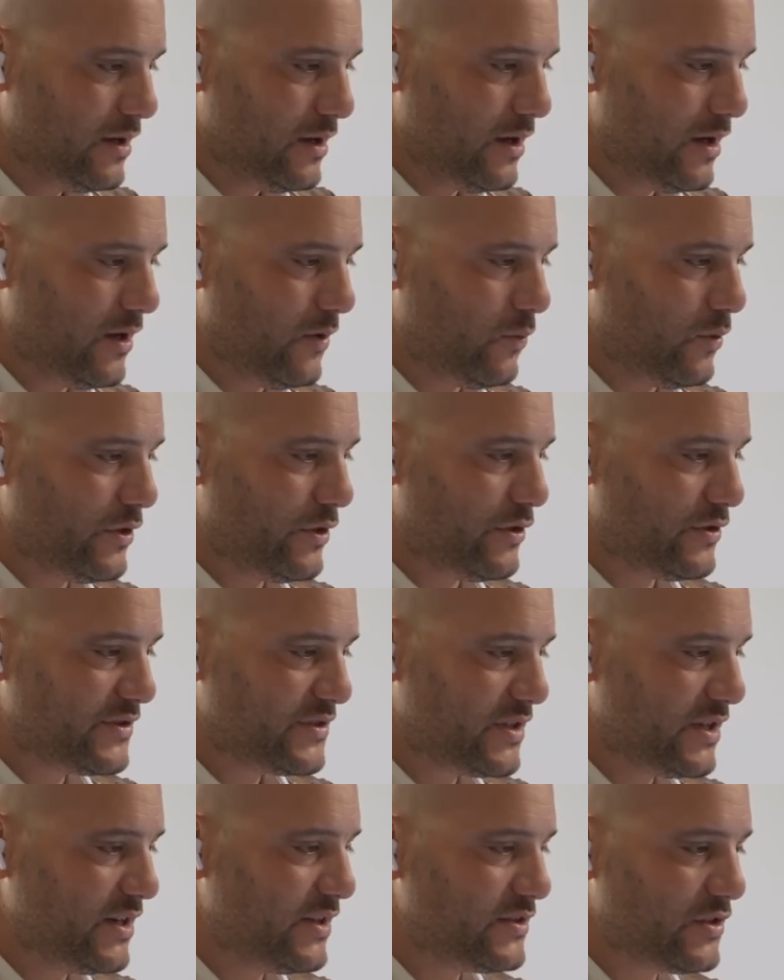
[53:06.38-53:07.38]
where their
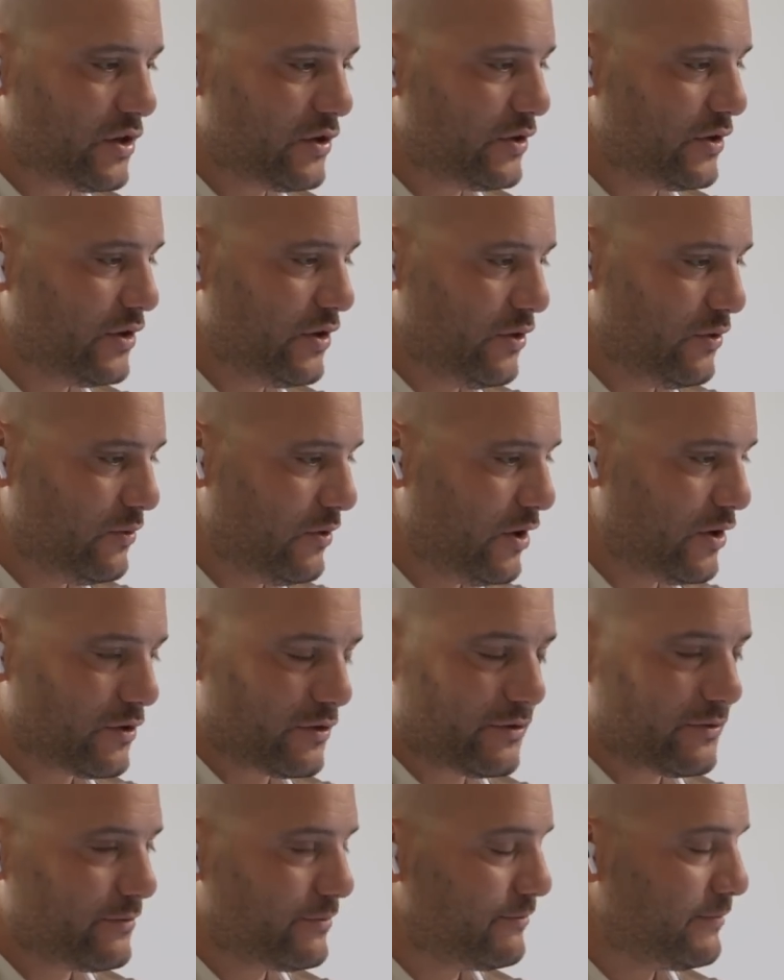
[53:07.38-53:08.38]
cities
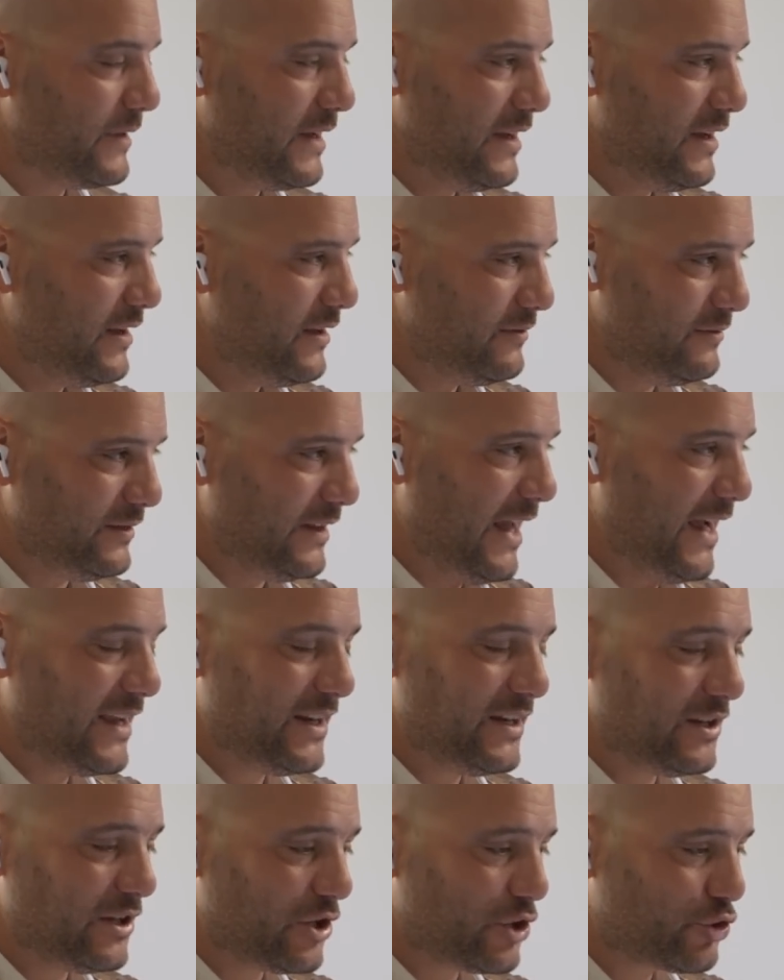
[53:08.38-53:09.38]
aren't lacking
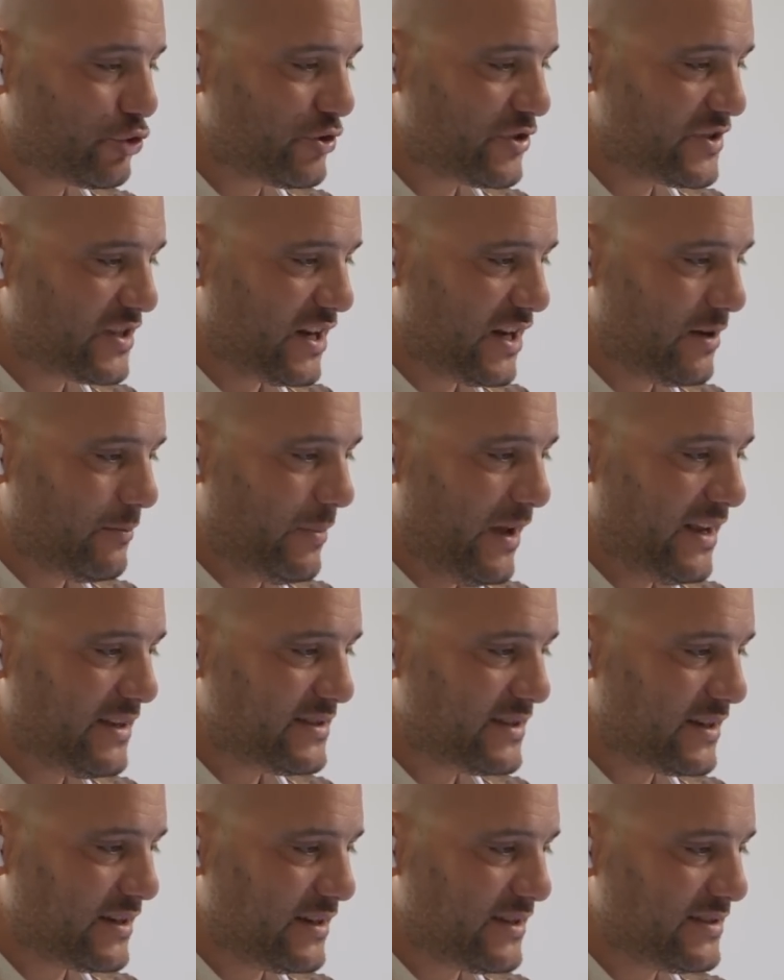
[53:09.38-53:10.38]
electricity and
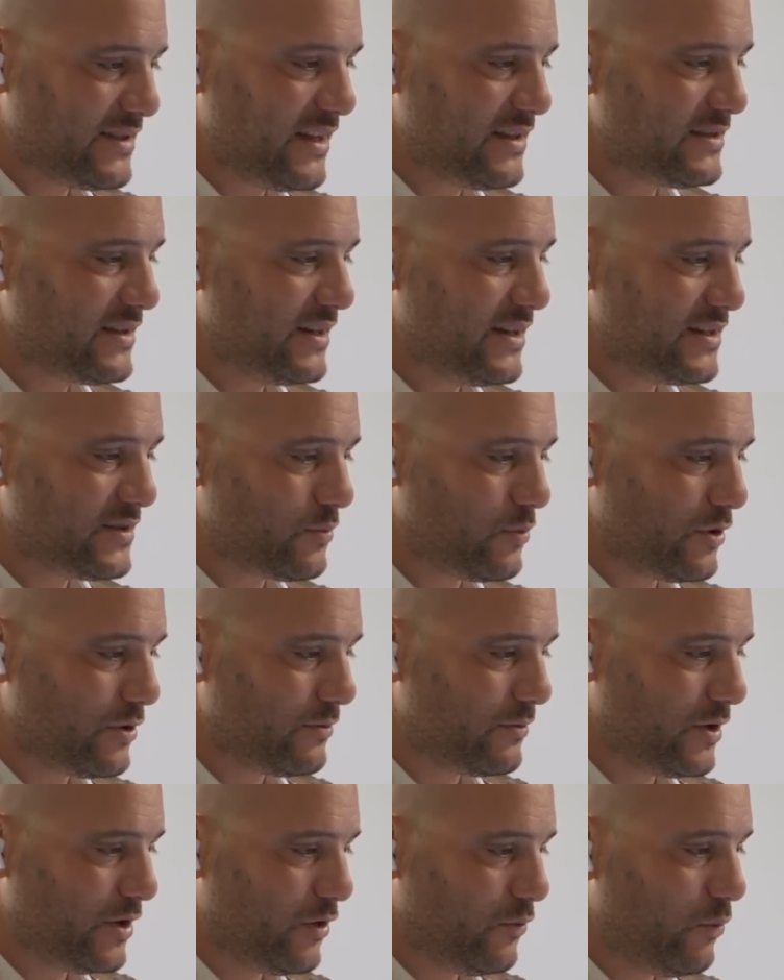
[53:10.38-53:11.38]
basic necessities, where
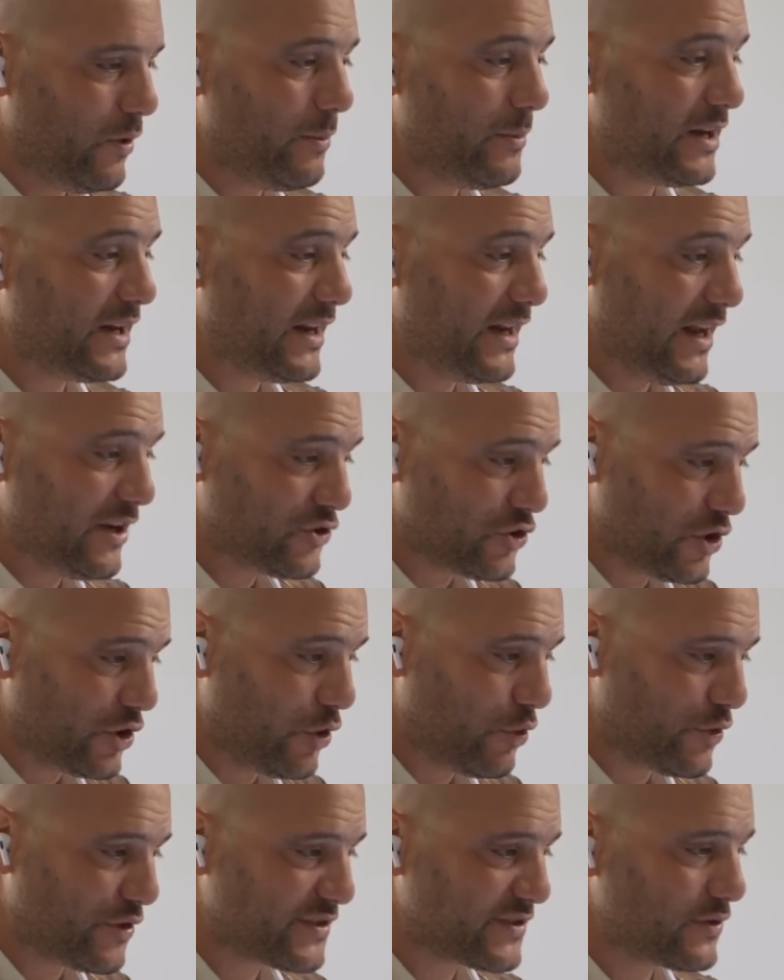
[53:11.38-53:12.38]
women can actually
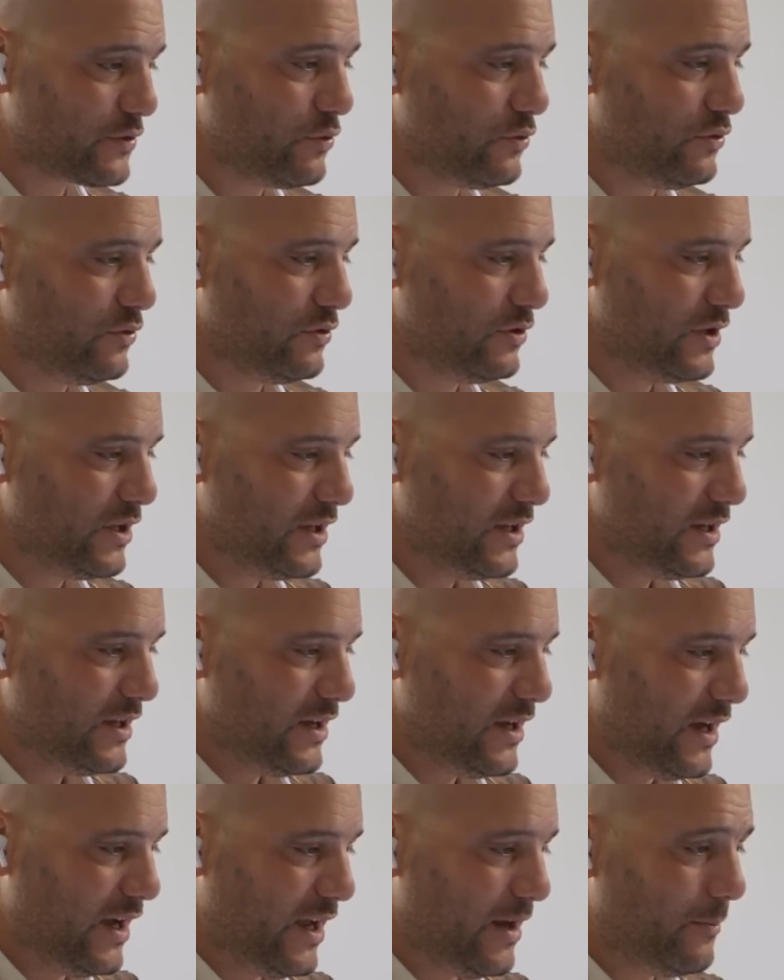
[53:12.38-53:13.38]
go to school
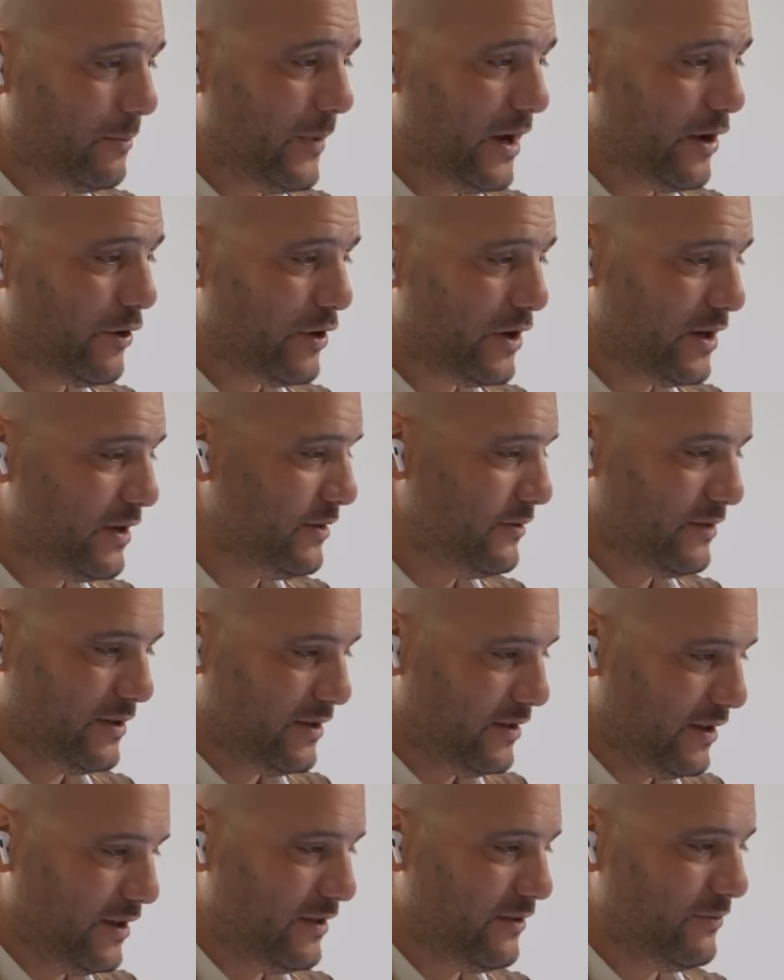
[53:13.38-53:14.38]
and
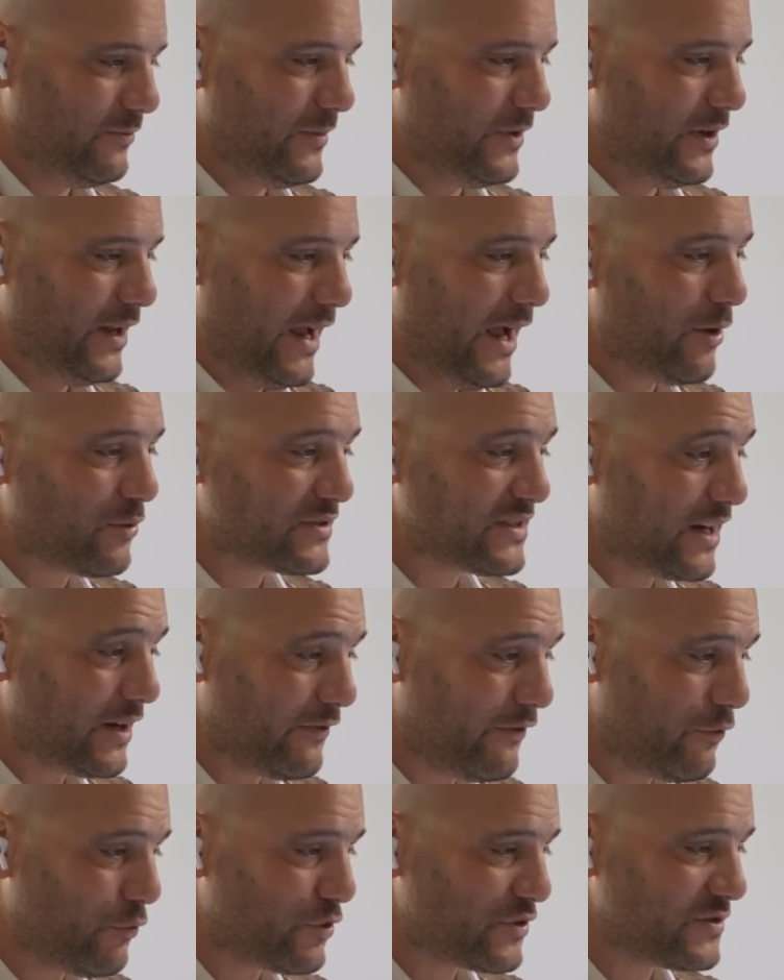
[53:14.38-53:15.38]
marry outside of
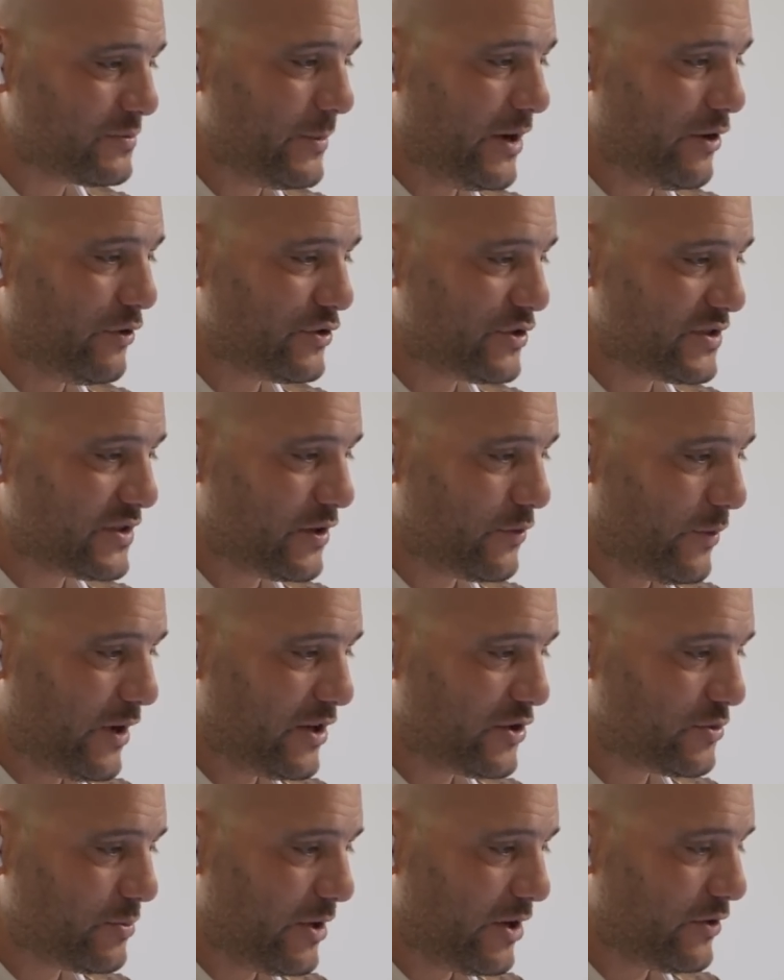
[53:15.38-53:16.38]
forced marriages and
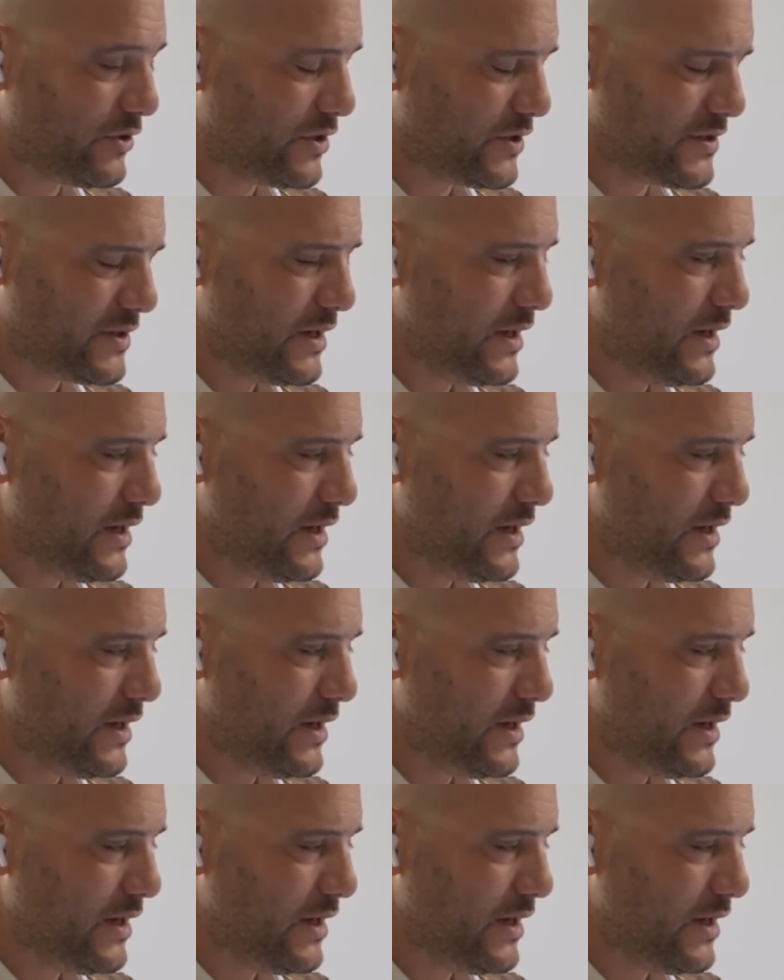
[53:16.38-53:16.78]
arranged marriages.